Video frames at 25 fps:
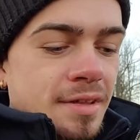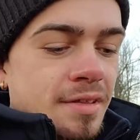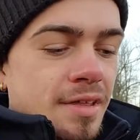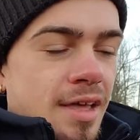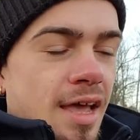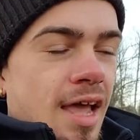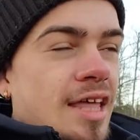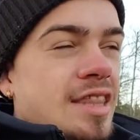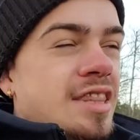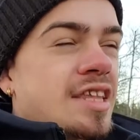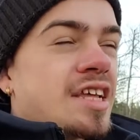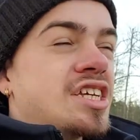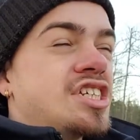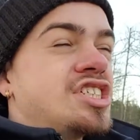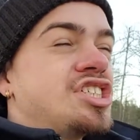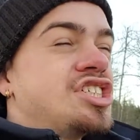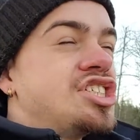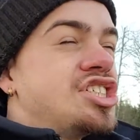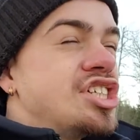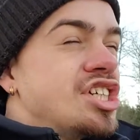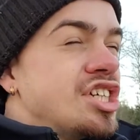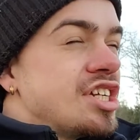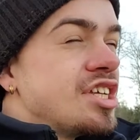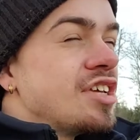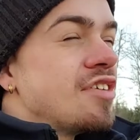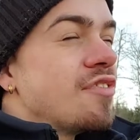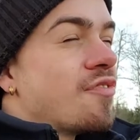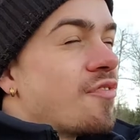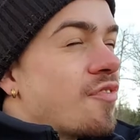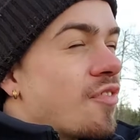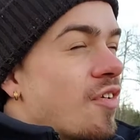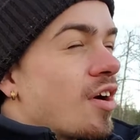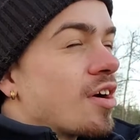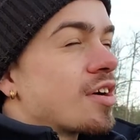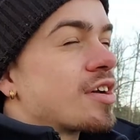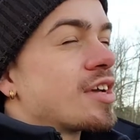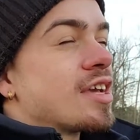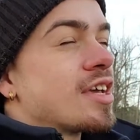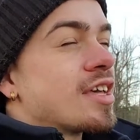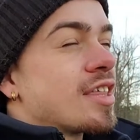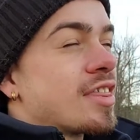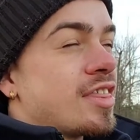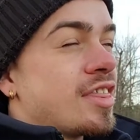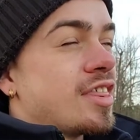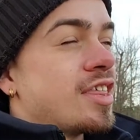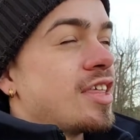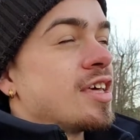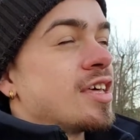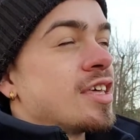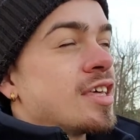And the shitty fucking
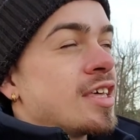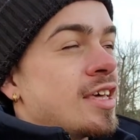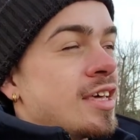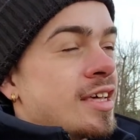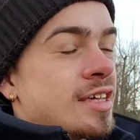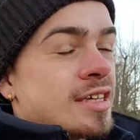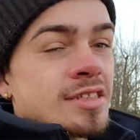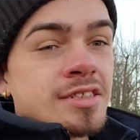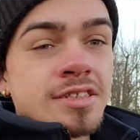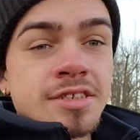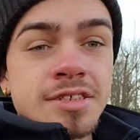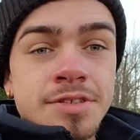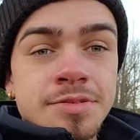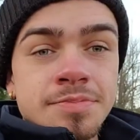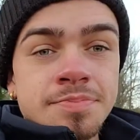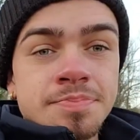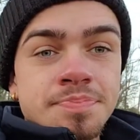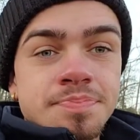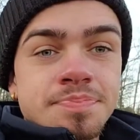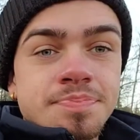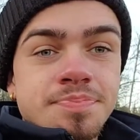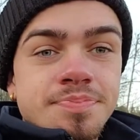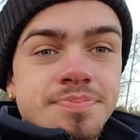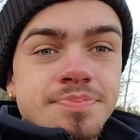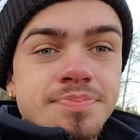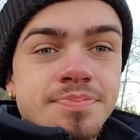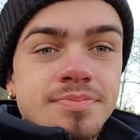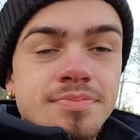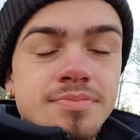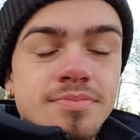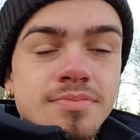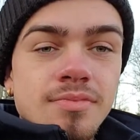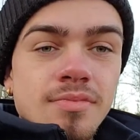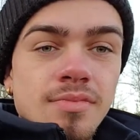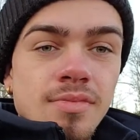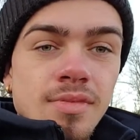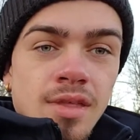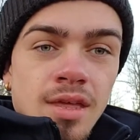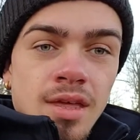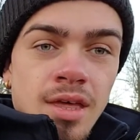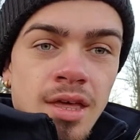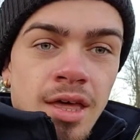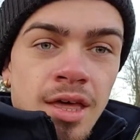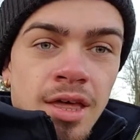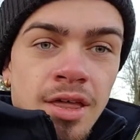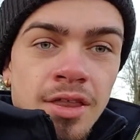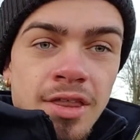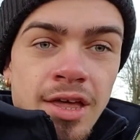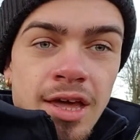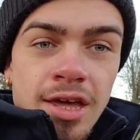thing is
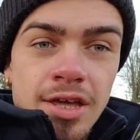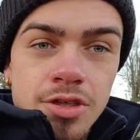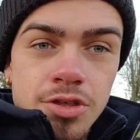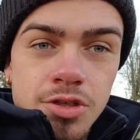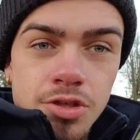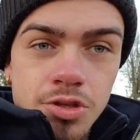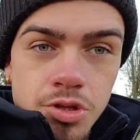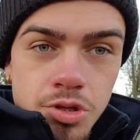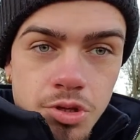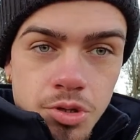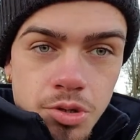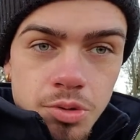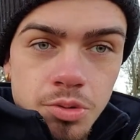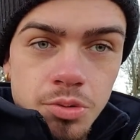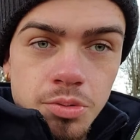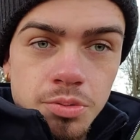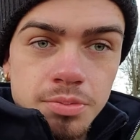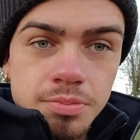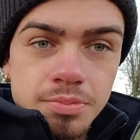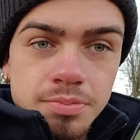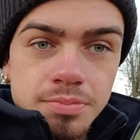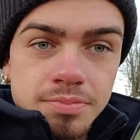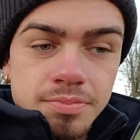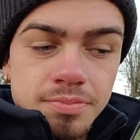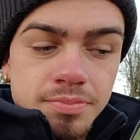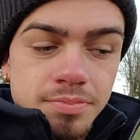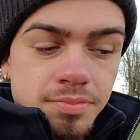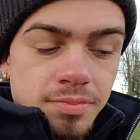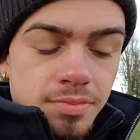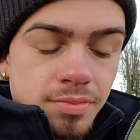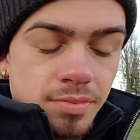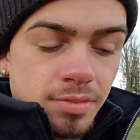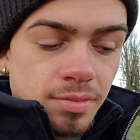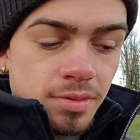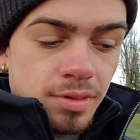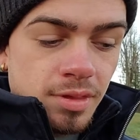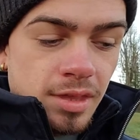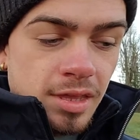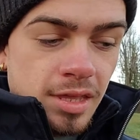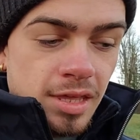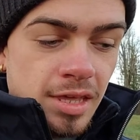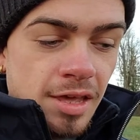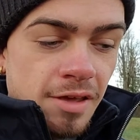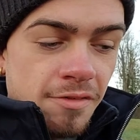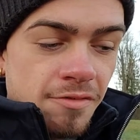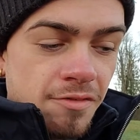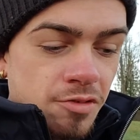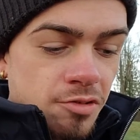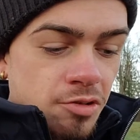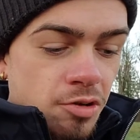that you, if
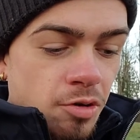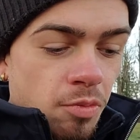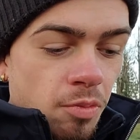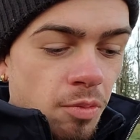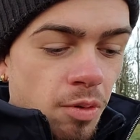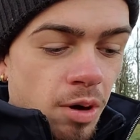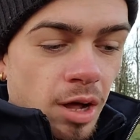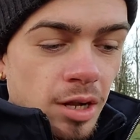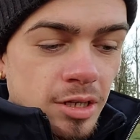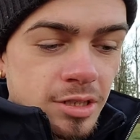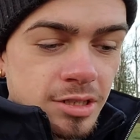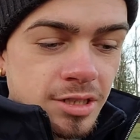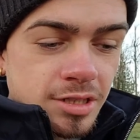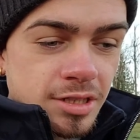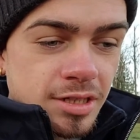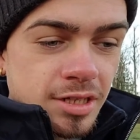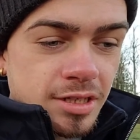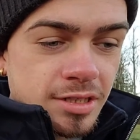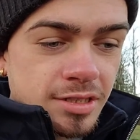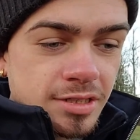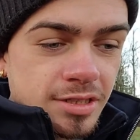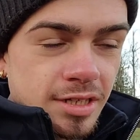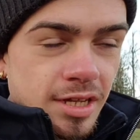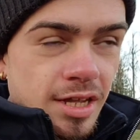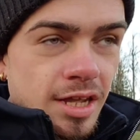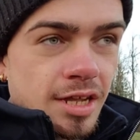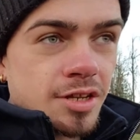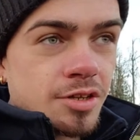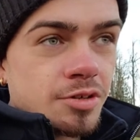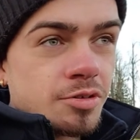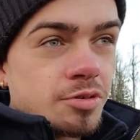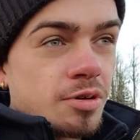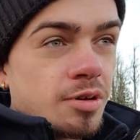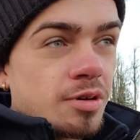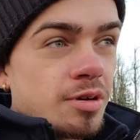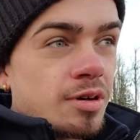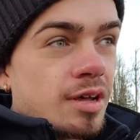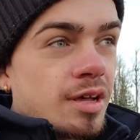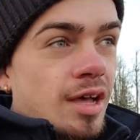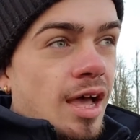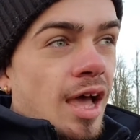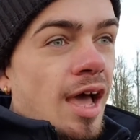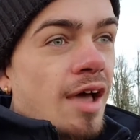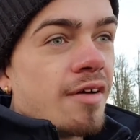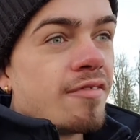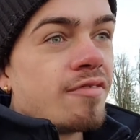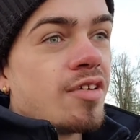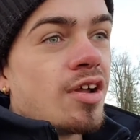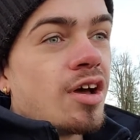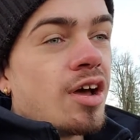you're watching this and you
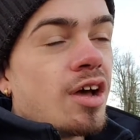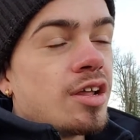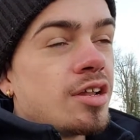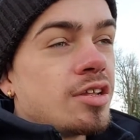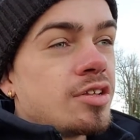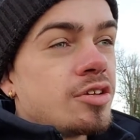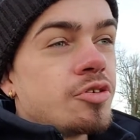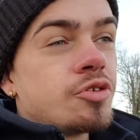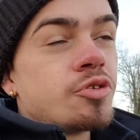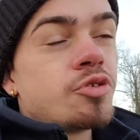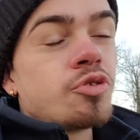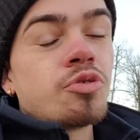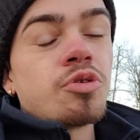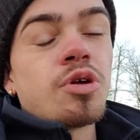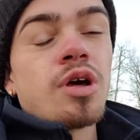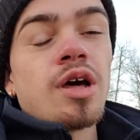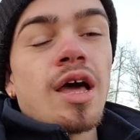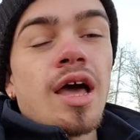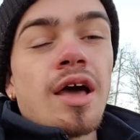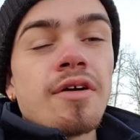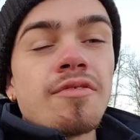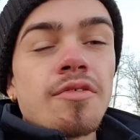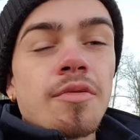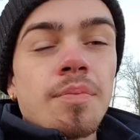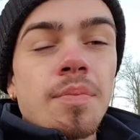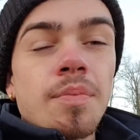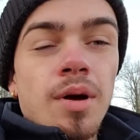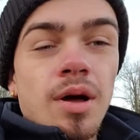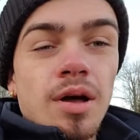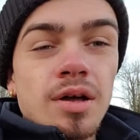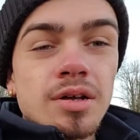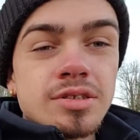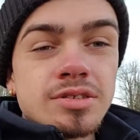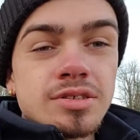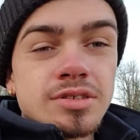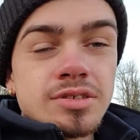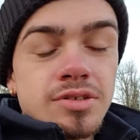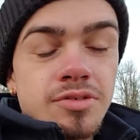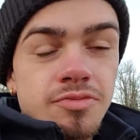do not have a positive